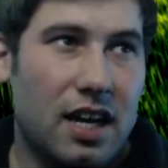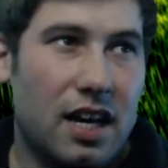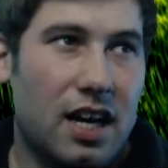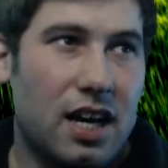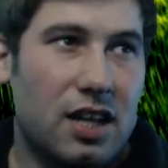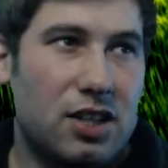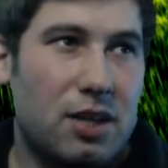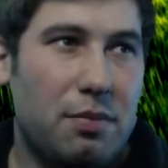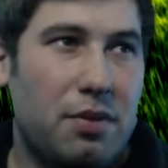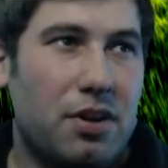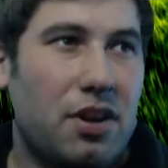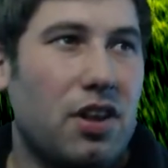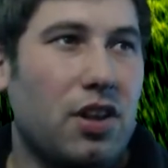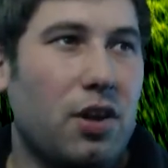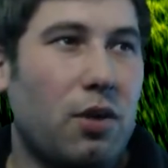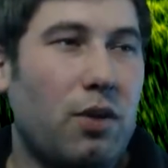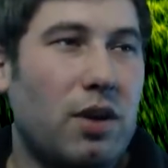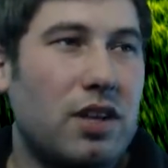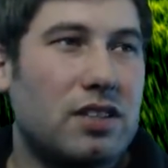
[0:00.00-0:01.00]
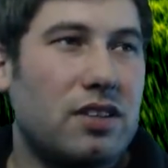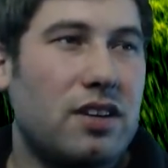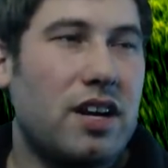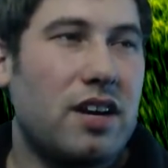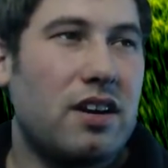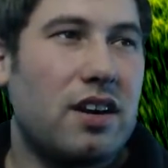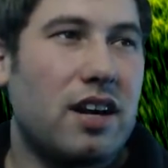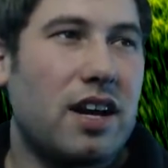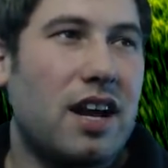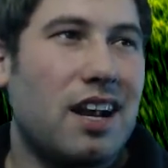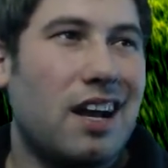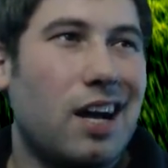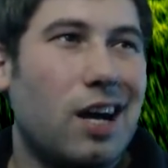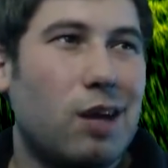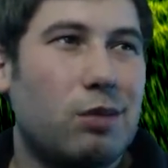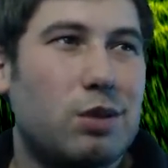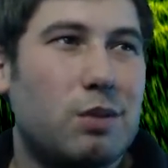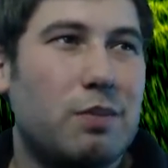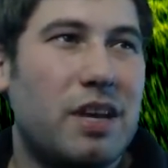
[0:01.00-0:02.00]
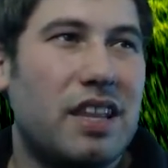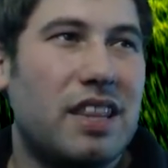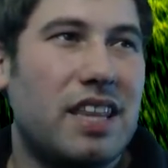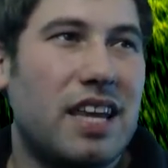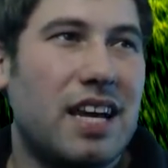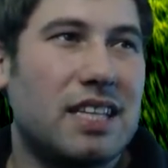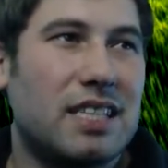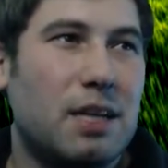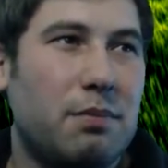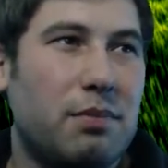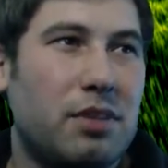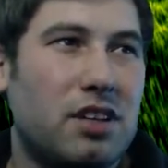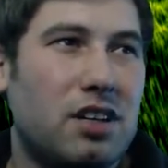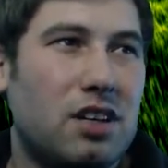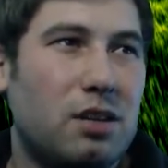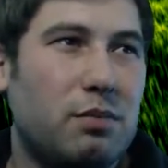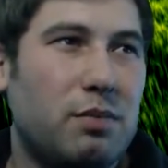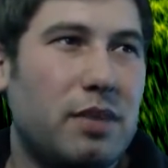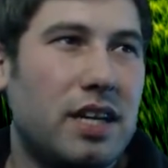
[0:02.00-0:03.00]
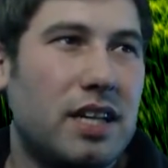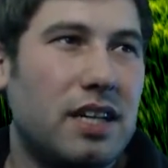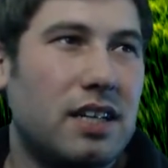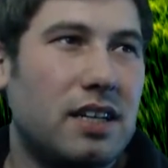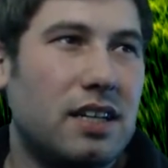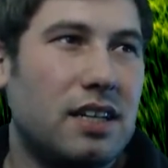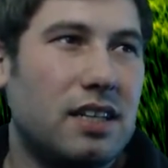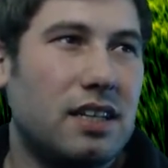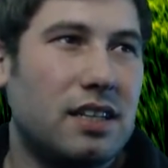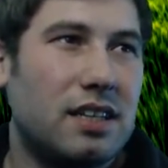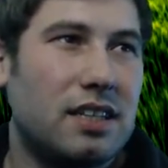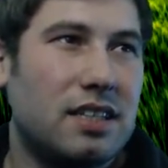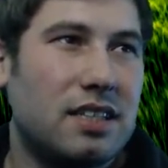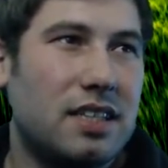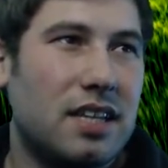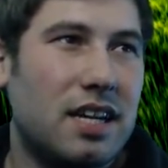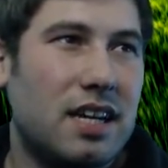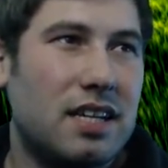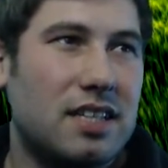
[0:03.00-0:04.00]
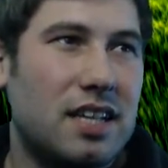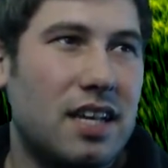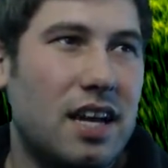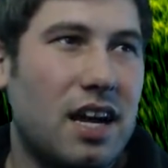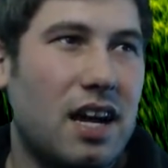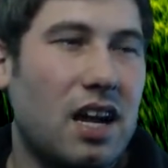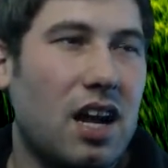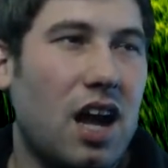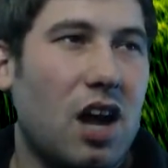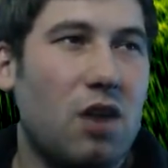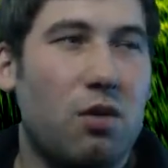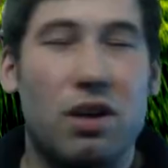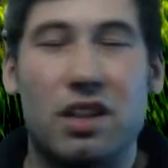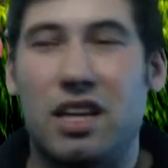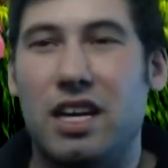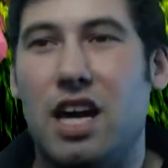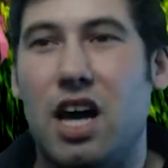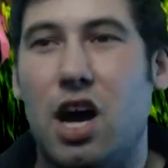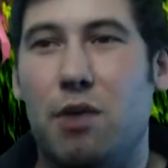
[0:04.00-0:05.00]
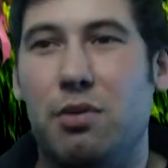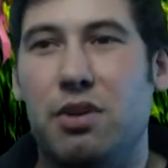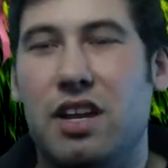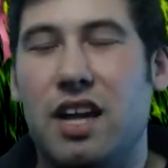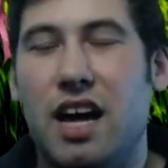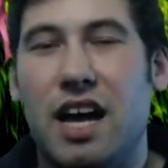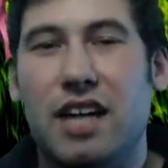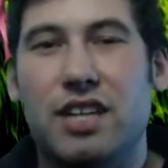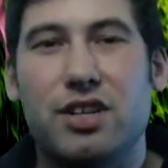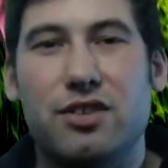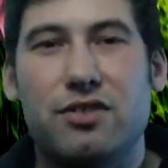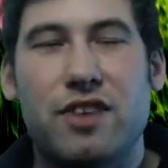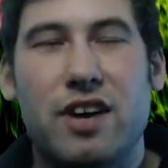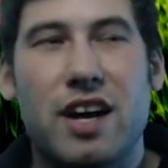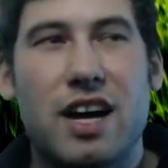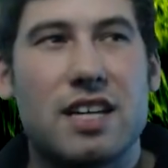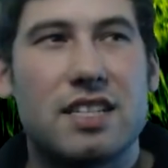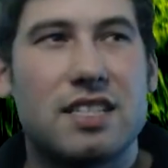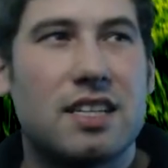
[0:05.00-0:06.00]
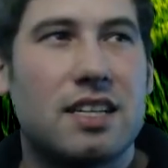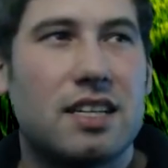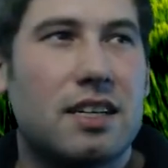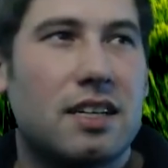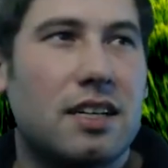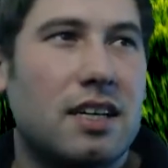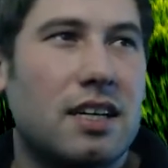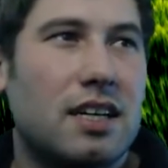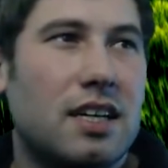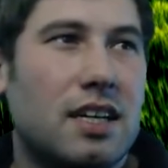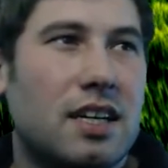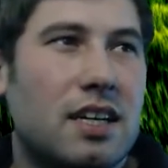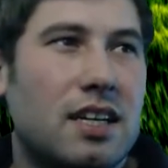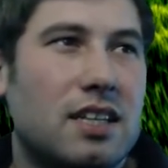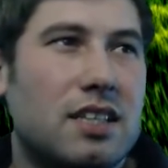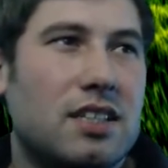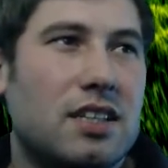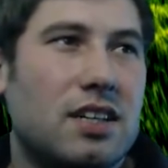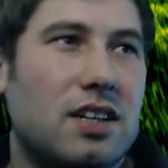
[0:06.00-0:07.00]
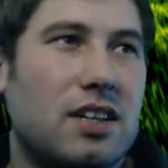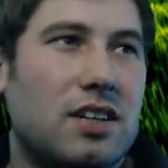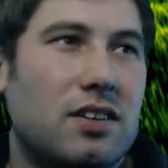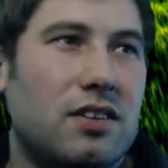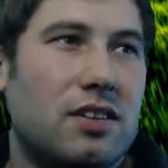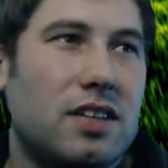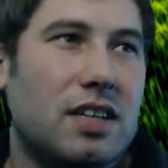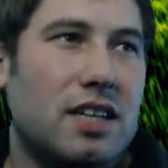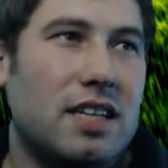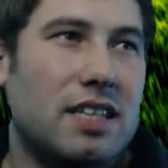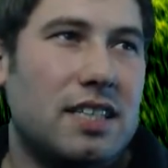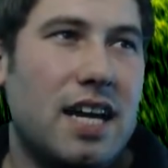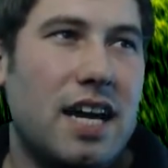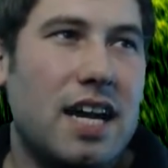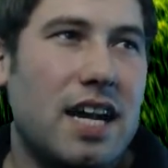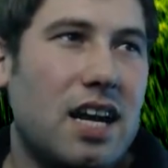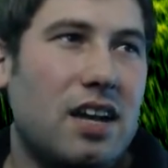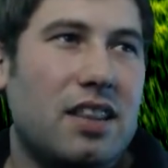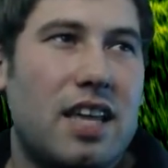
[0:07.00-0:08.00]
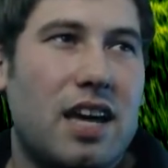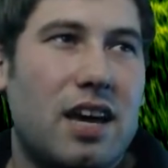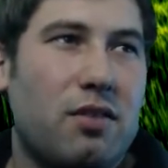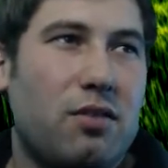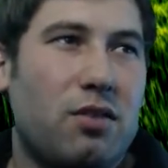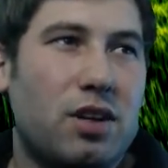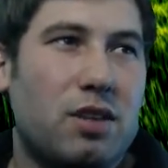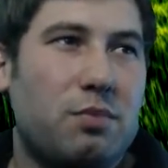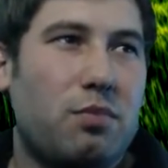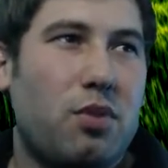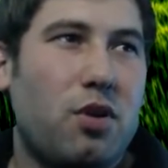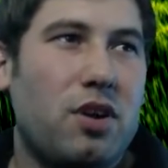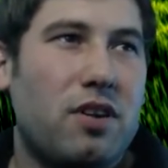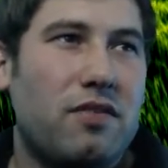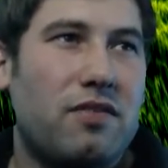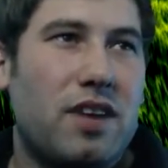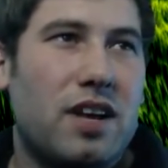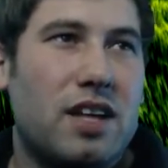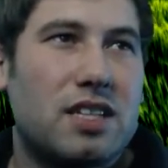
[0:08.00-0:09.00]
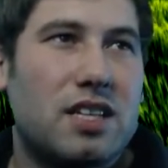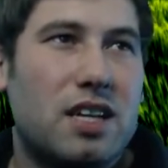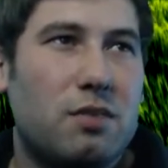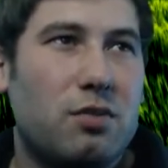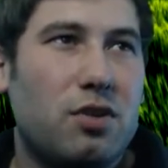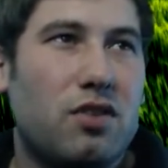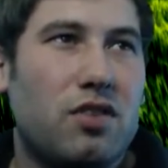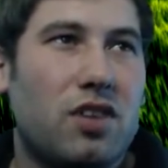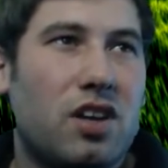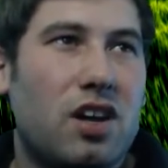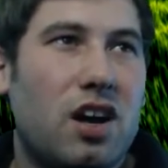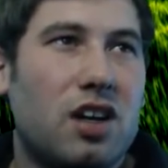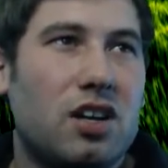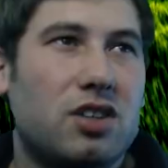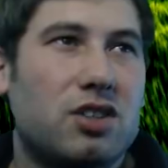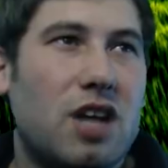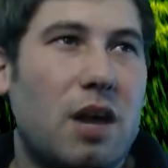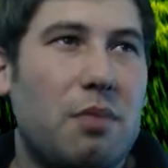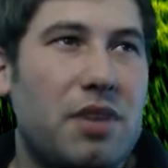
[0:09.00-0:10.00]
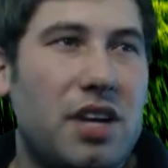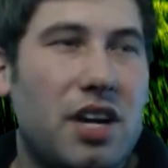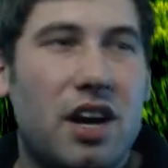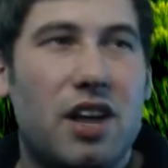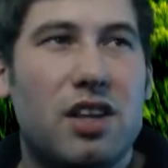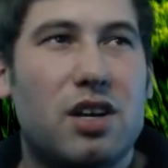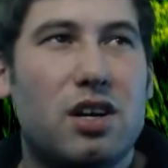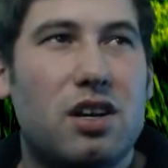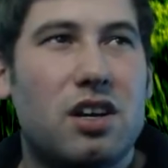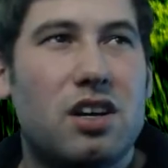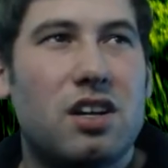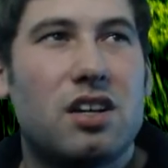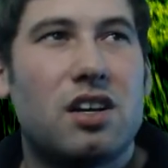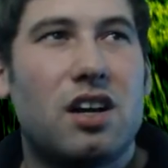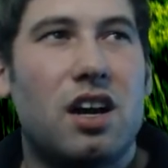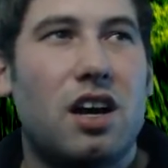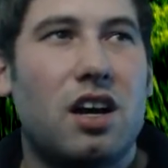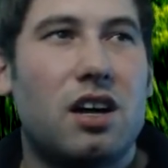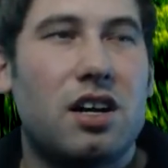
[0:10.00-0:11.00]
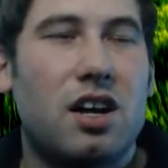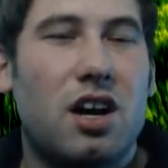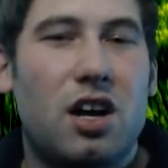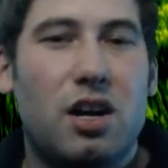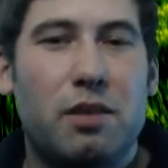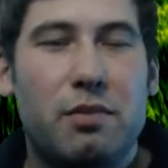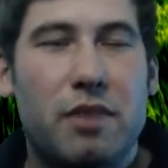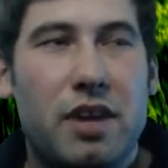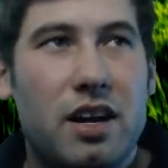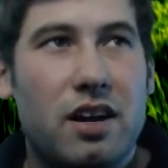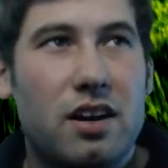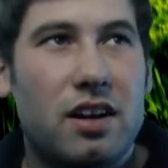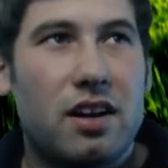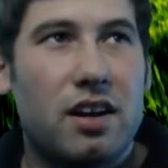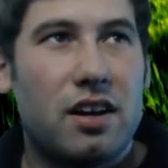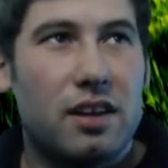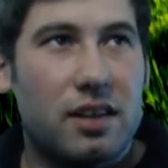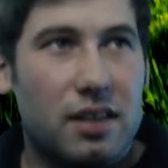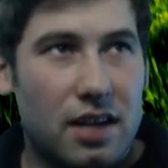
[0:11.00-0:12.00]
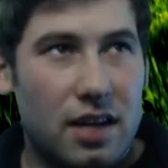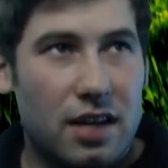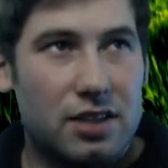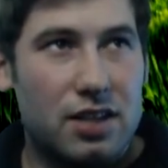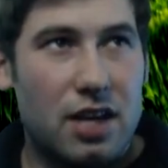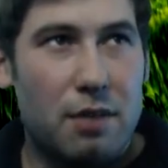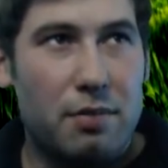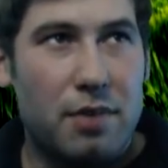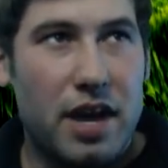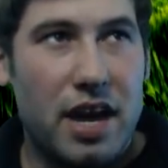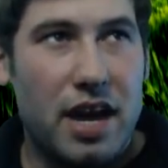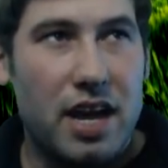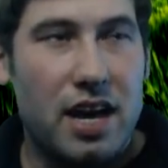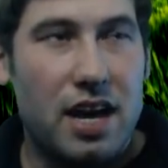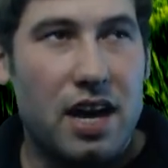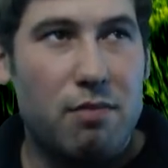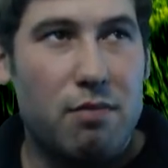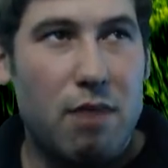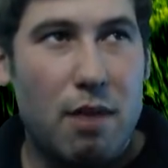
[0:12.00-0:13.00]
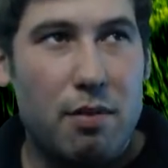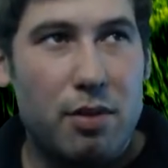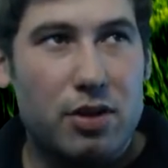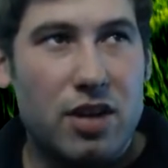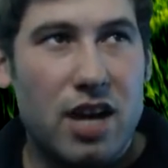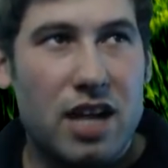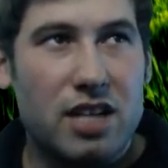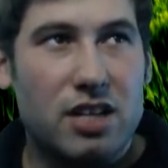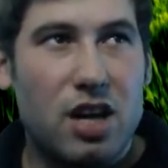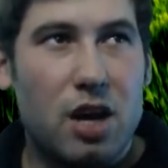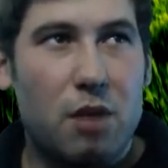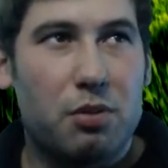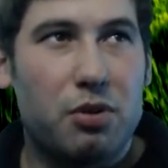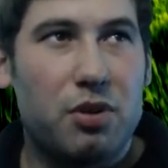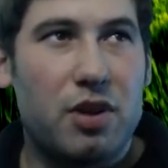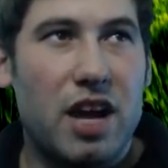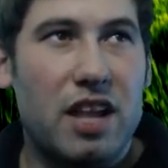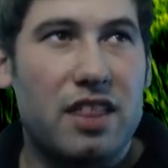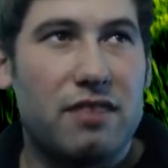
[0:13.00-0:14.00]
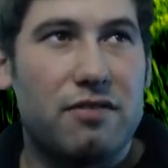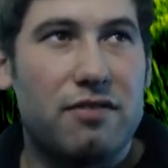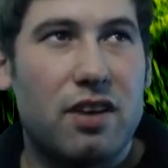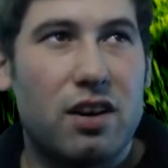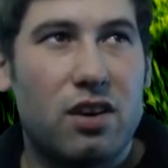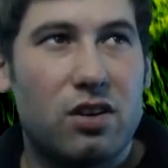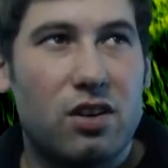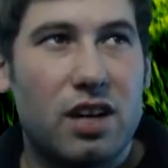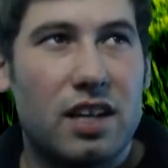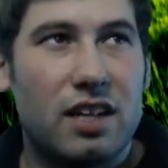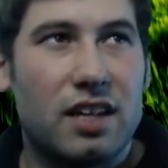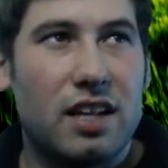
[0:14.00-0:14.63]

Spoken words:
Drop another wizard here to kind of help speed things up a little bit, seeing as I don't want the golem to die too fast. So taking out that 1 point defense, gonna move along. Drop the other golem there. I drop a baby drag to help create the funnel on